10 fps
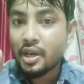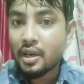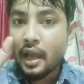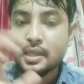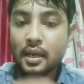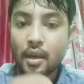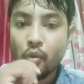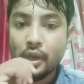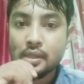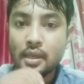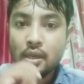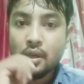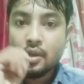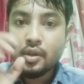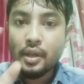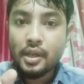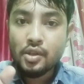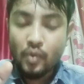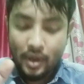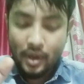You in the book the components
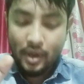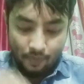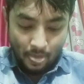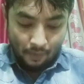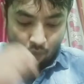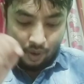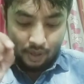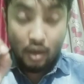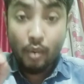food or ki thake,